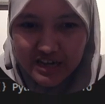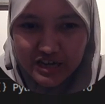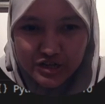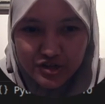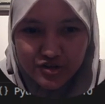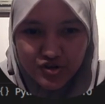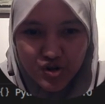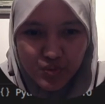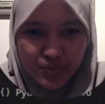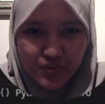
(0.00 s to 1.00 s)

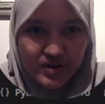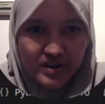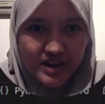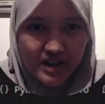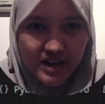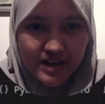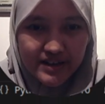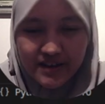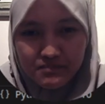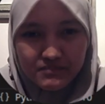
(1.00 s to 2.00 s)
So
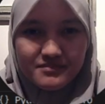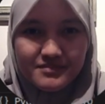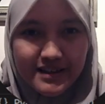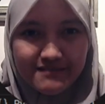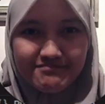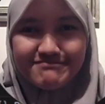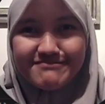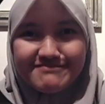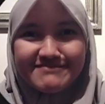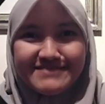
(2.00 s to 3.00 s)
yep, done.
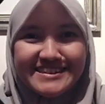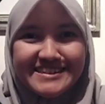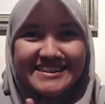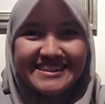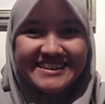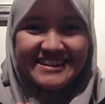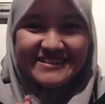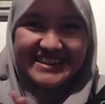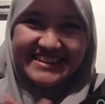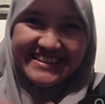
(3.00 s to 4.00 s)
It's easy, right?